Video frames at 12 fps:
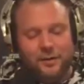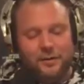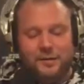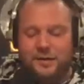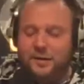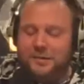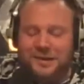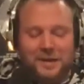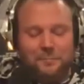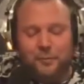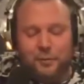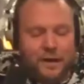
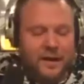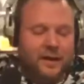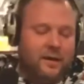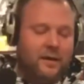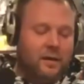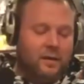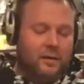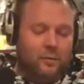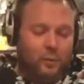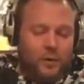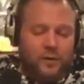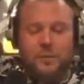deep rooted
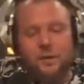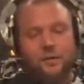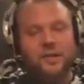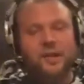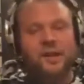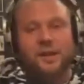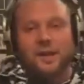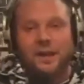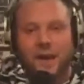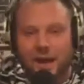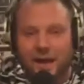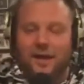with music
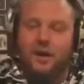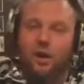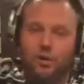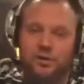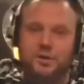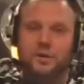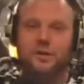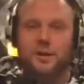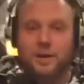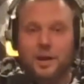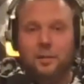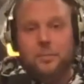and culture,
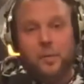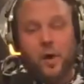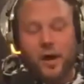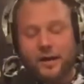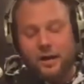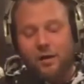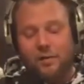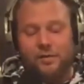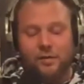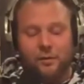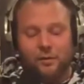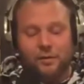but
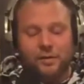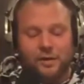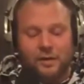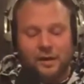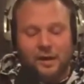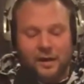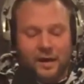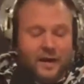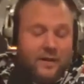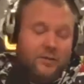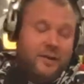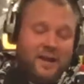also
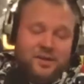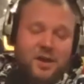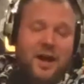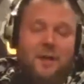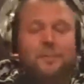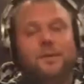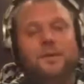your day job,